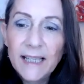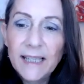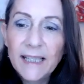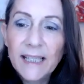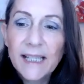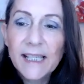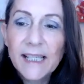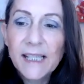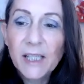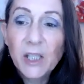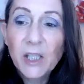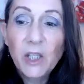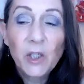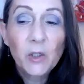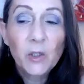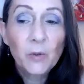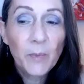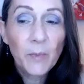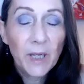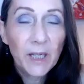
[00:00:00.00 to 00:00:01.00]
that as a
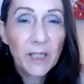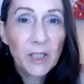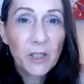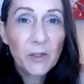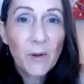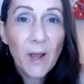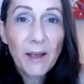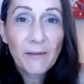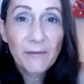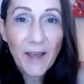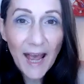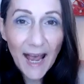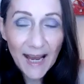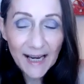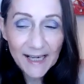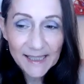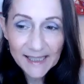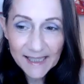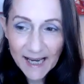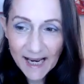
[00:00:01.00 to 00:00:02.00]
human, you have
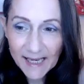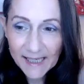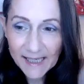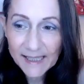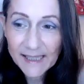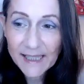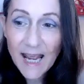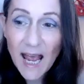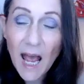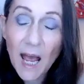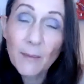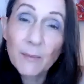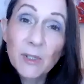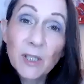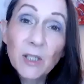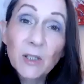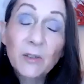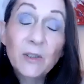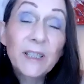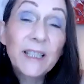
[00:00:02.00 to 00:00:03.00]
access to
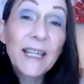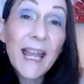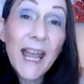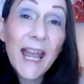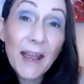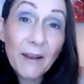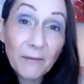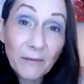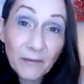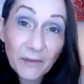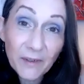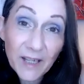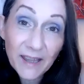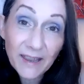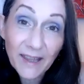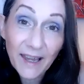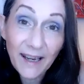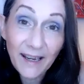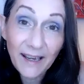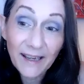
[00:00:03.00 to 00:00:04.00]
absolutely
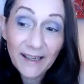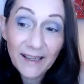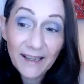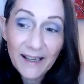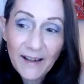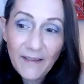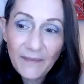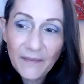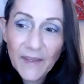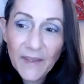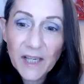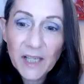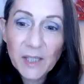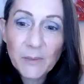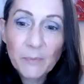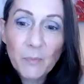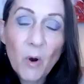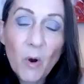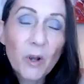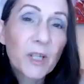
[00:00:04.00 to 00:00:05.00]
everything that is
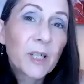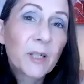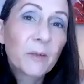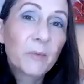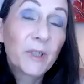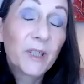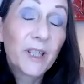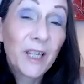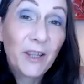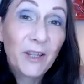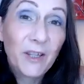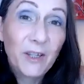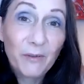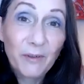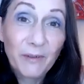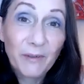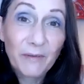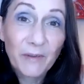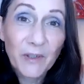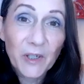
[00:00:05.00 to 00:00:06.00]
possible in the
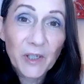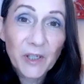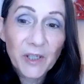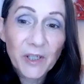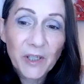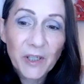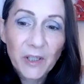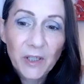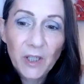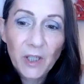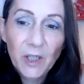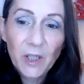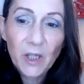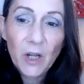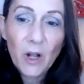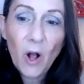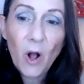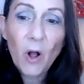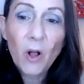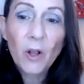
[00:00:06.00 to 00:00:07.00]
universe?
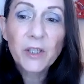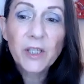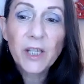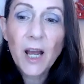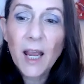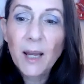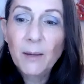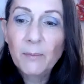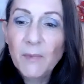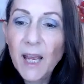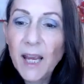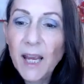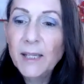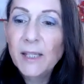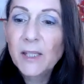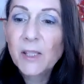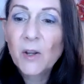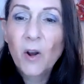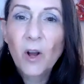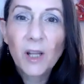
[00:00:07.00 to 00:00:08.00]
All
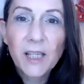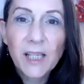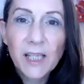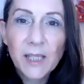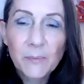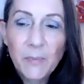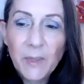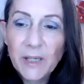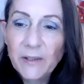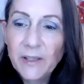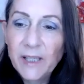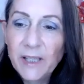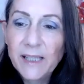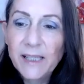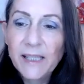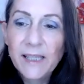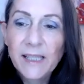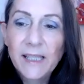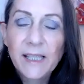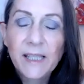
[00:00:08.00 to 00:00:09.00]
timelines, all
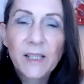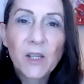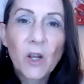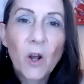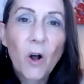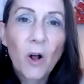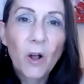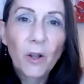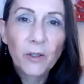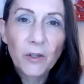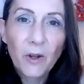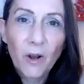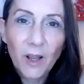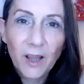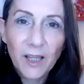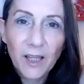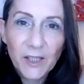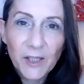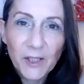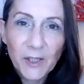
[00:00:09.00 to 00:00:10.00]
experiences, all
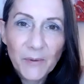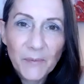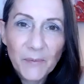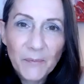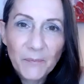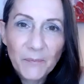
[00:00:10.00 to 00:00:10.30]
knowledge.